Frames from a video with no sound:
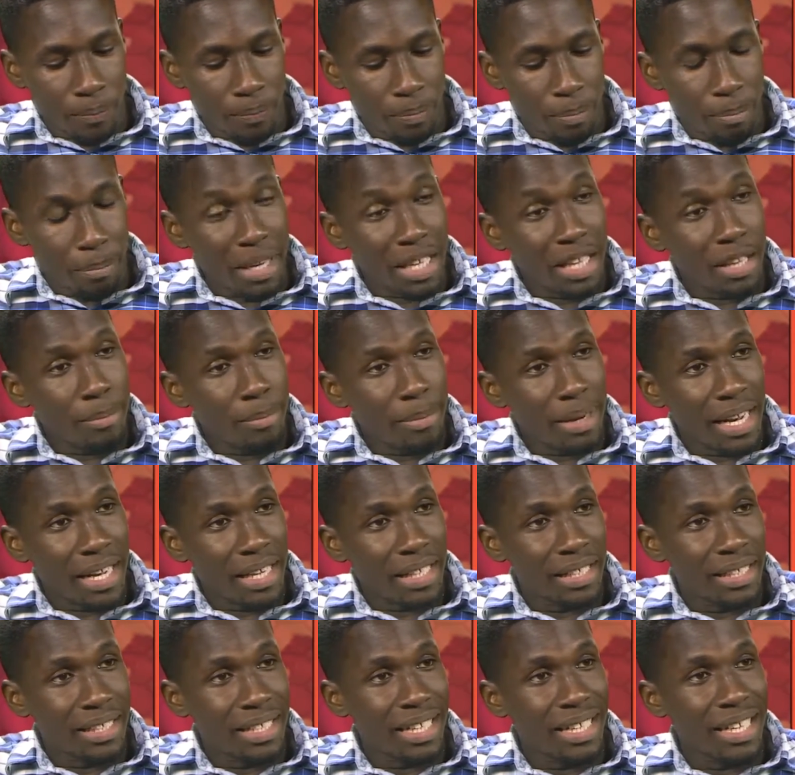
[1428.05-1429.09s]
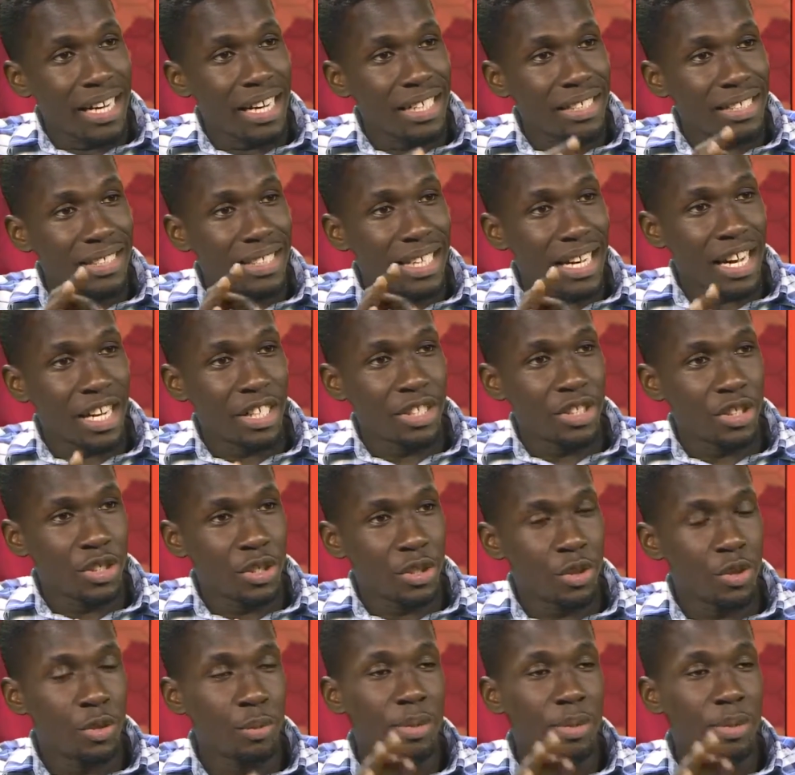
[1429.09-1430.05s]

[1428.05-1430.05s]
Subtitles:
middleman then has to answer to,